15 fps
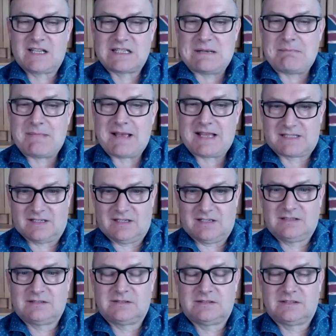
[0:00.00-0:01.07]
but it doesn't
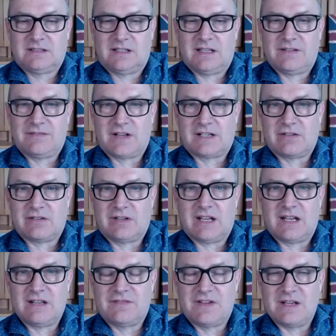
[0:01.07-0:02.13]
matter if
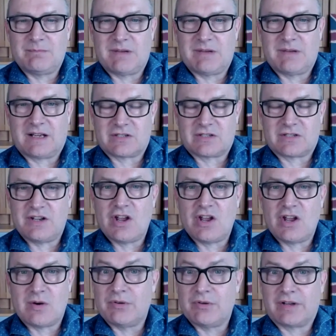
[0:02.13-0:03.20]
I don't get any feedback,
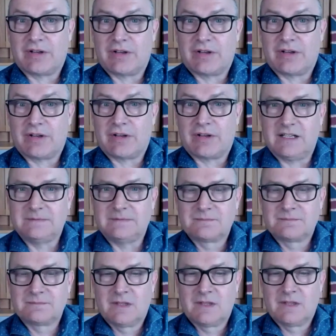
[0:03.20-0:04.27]
because I know I'm not going to get any.
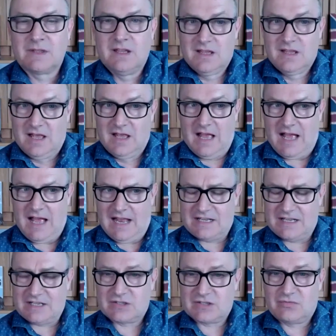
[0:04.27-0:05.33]

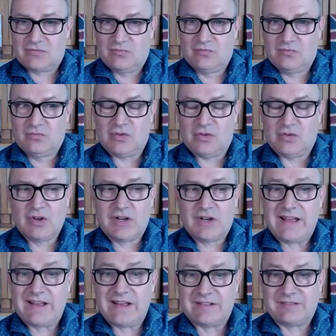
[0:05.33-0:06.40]
And you've
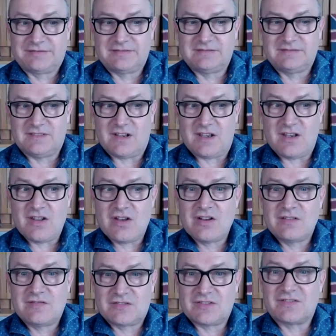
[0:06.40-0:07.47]
got to have
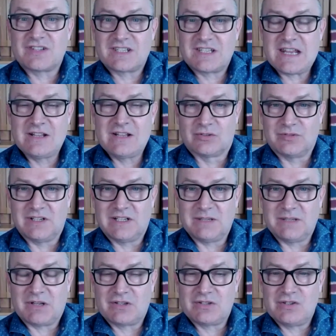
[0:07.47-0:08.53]
nerves of
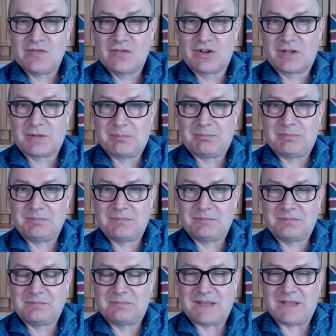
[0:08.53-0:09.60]
steel, really, because you've got
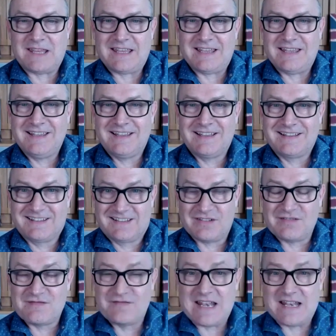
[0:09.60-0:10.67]
to be
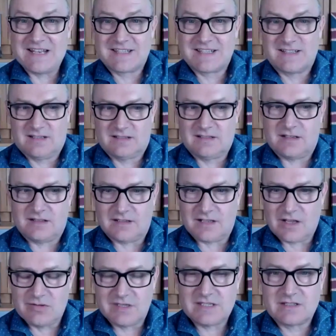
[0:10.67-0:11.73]
convinced,
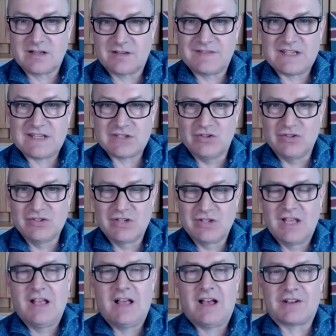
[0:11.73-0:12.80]
no, this stuff
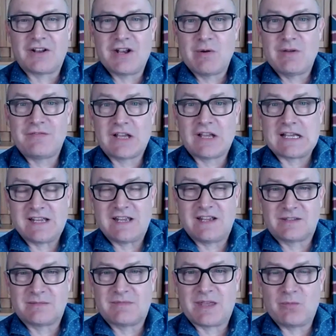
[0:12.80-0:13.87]
is good. And I know if
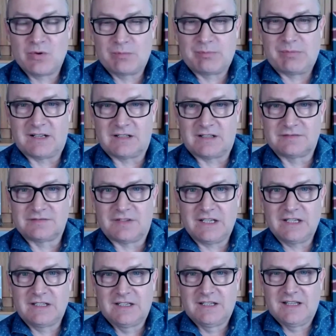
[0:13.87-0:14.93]
I could hear them, they would be
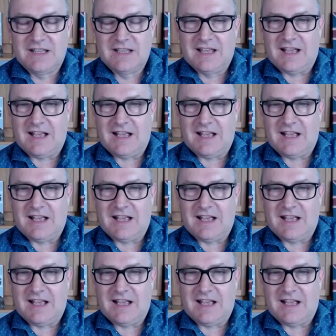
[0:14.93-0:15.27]
laughing.